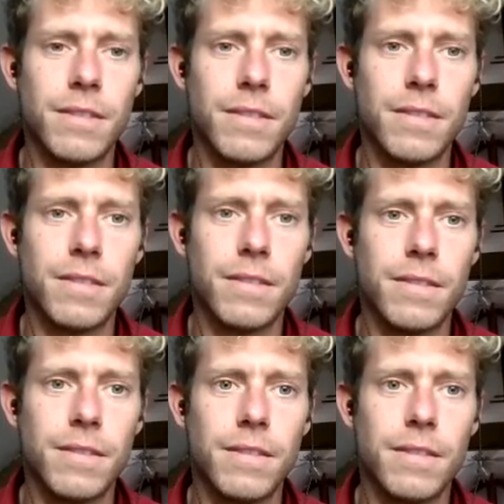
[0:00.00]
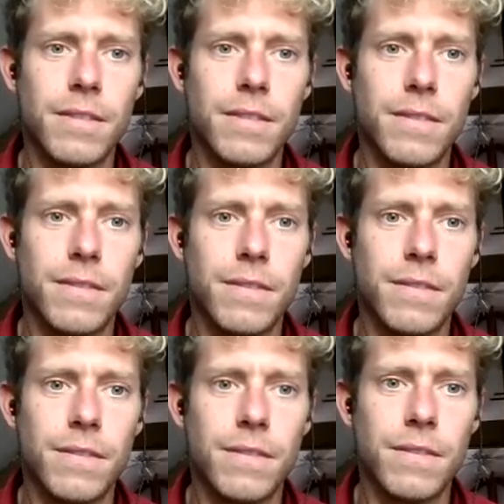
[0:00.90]

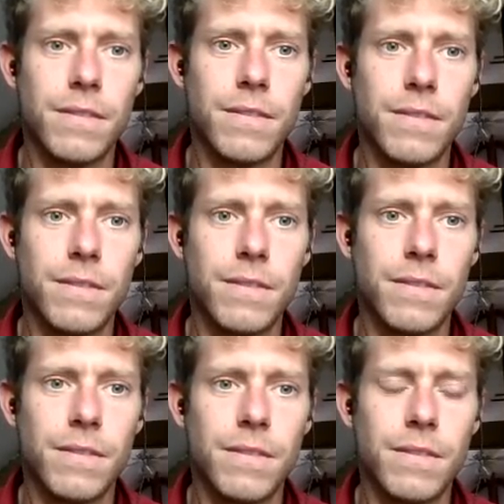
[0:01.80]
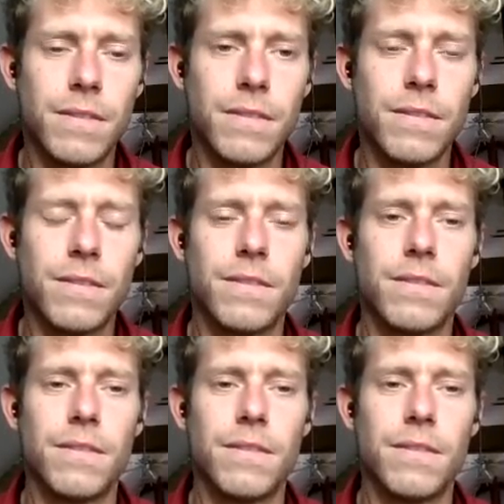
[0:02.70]
(not speaking)